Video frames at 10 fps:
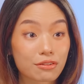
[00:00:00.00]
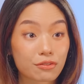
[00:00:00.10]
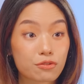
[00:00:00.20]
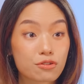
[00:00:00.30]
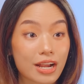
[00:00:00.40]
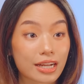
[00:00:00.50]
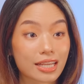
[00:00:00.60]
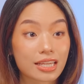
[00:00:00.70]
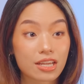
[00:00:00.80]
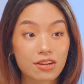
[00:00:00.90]
of the food, right, I
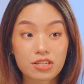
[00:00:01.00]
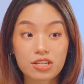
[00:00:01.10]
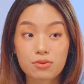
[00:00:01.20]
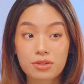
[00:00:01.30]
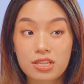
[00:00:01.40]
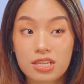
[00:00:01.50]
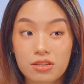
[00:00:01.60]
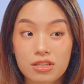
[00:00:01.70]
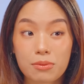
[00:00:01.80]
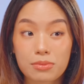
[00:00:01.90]
can guarantee you is still
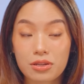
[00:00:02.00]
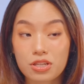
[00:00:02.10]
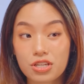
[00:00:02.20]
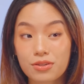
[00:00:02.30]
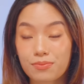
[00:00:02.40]
top notch